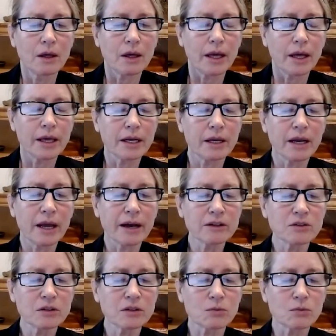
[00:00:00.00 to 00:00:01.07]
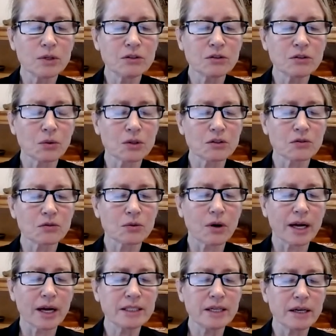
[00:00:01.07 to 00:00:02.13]
And an excellent resource for
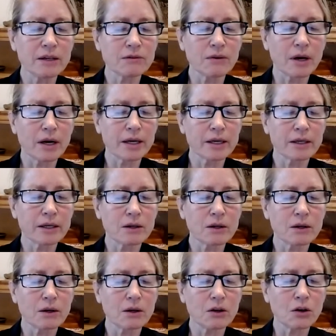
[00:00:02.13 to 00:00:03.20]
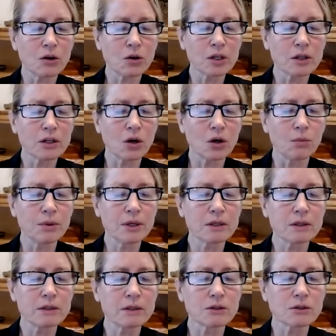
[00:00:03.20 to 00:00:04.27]
identifying currently open
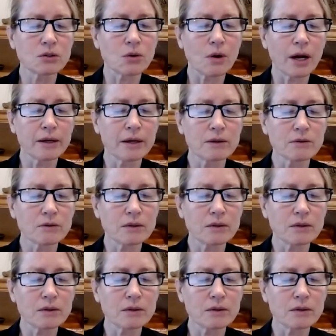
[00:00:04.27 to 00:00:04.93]
clinical trials